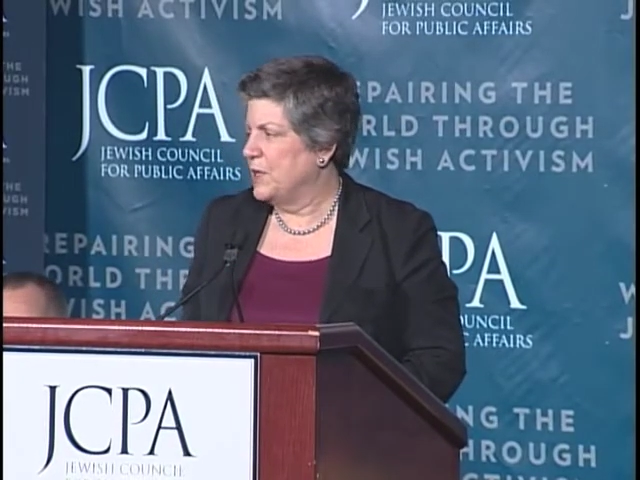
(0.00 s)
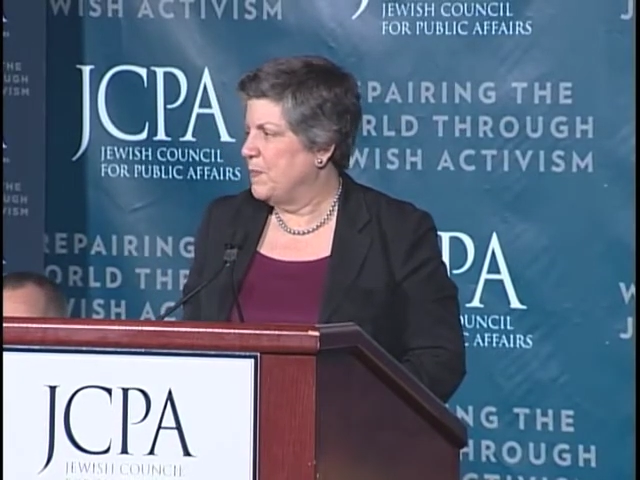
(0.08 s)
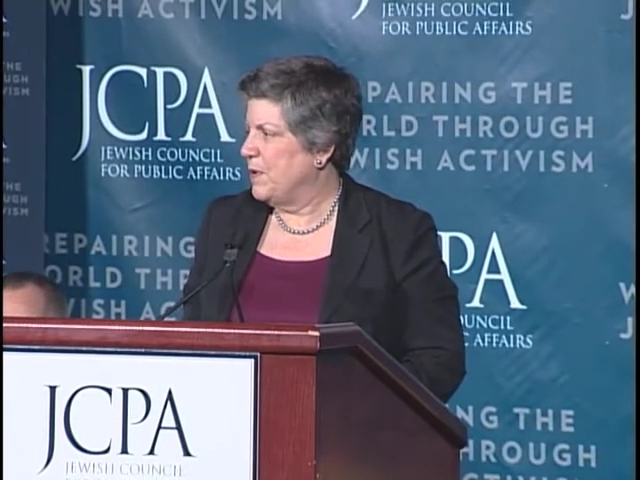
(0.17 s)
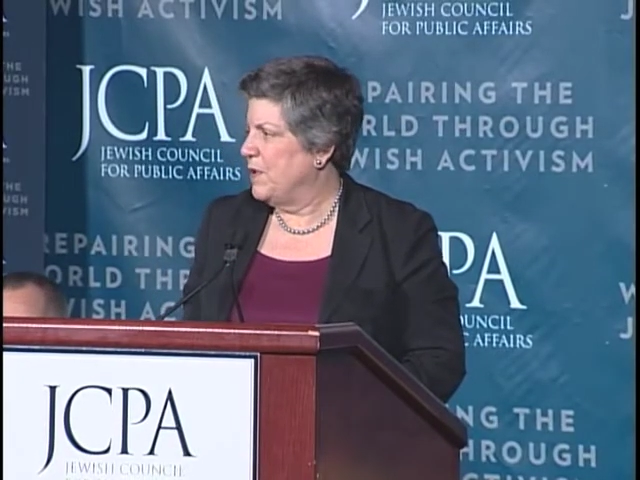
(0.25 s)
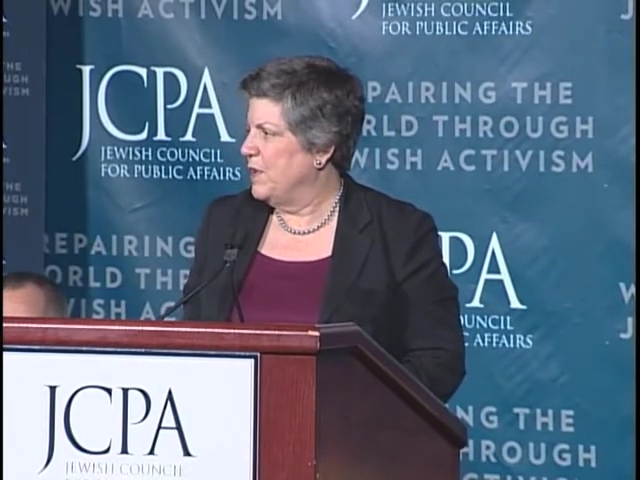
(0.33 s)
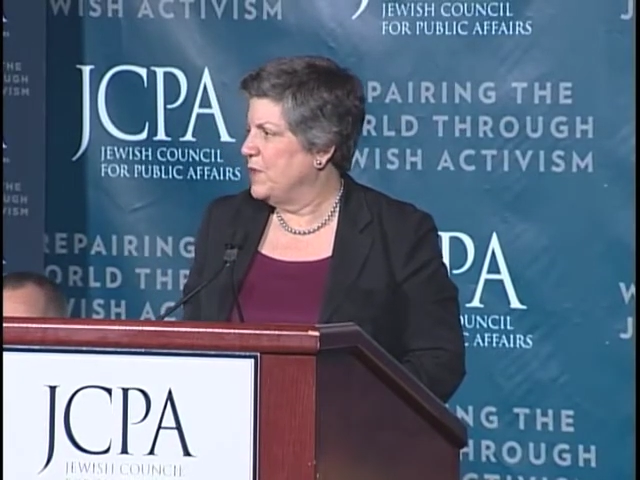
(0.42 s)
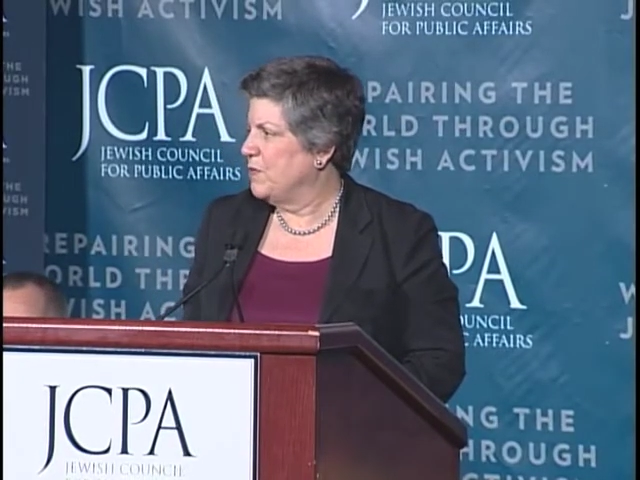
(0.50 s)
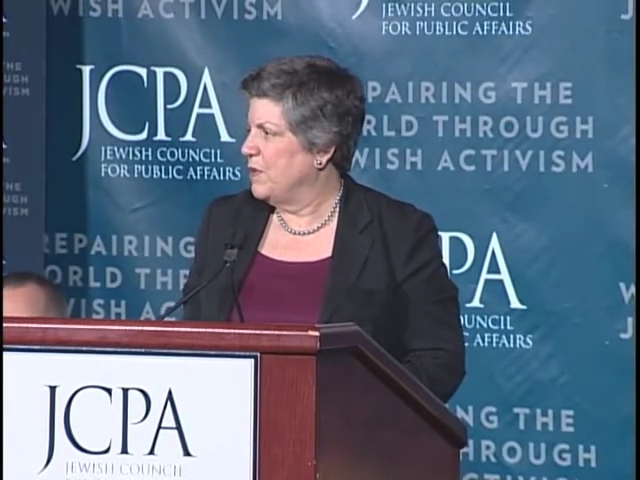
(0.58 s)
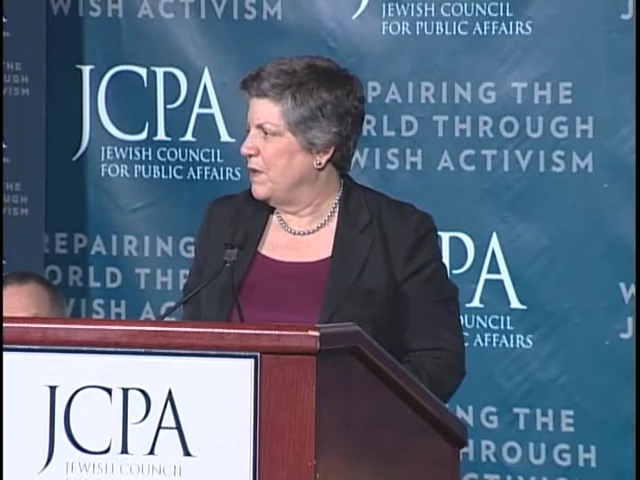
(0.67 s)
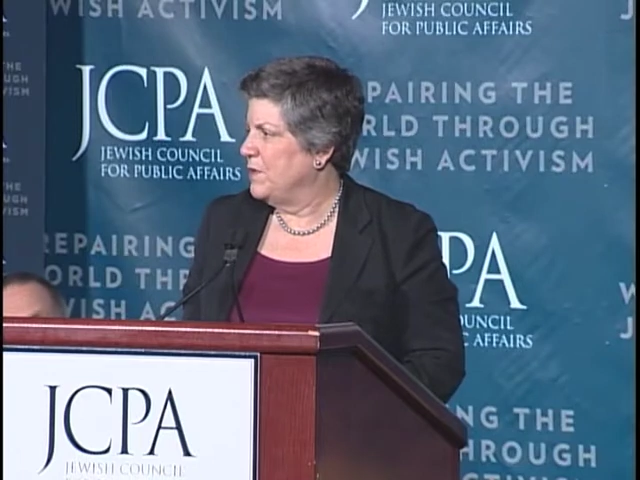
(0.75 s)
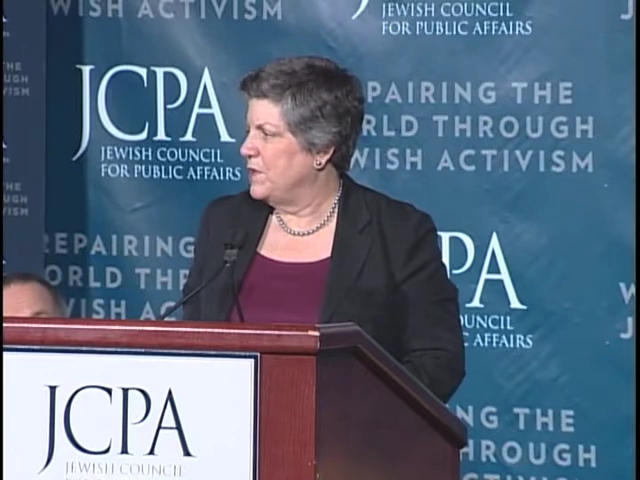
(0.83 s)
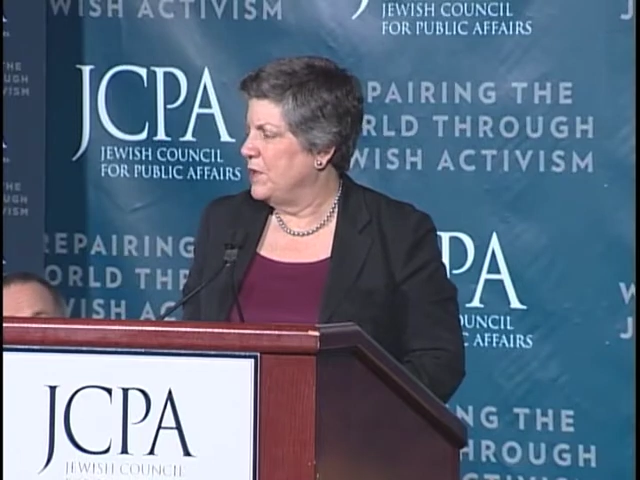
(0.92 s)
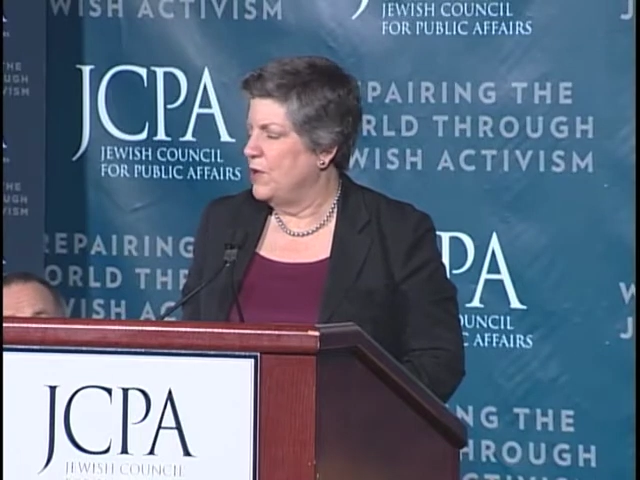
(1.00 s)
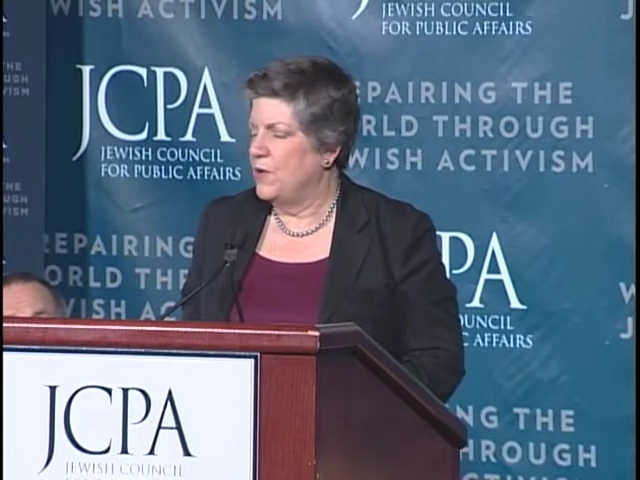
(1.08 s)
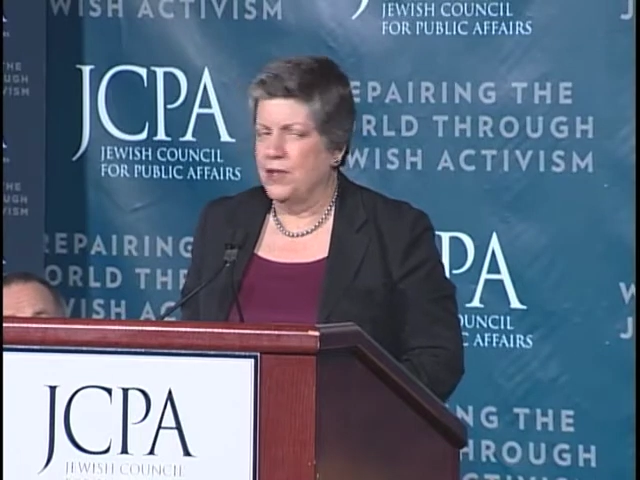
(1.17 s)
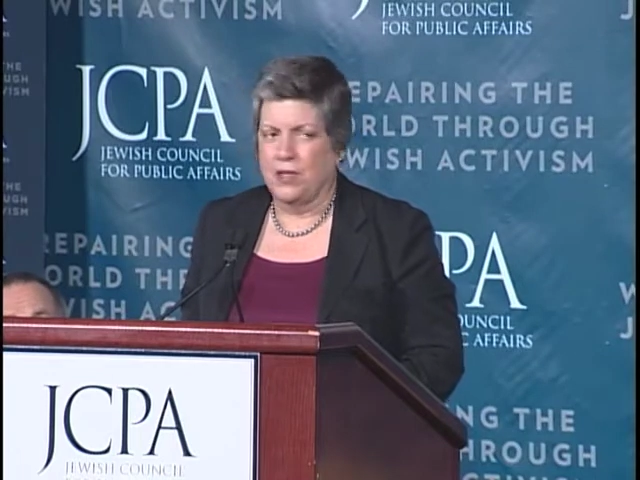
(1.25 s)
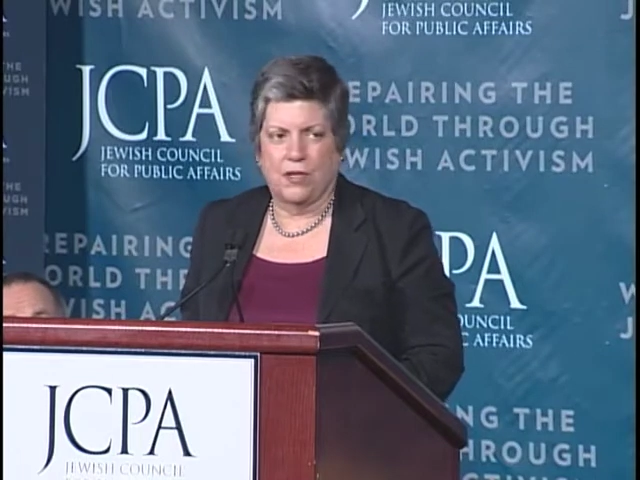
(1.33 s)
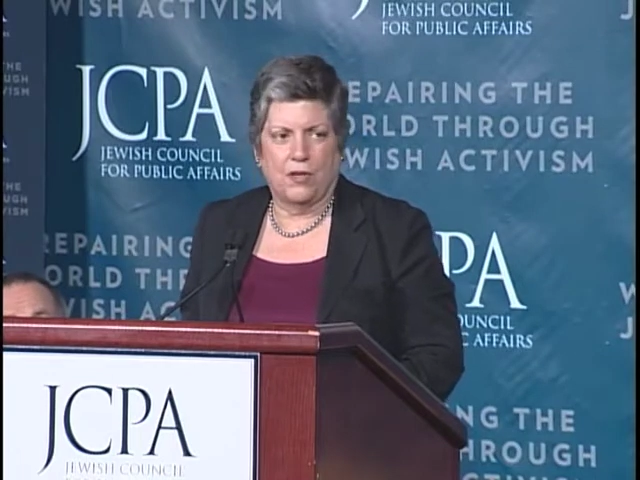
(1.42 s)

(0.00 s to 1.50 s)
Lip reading: experience when I was the U.S.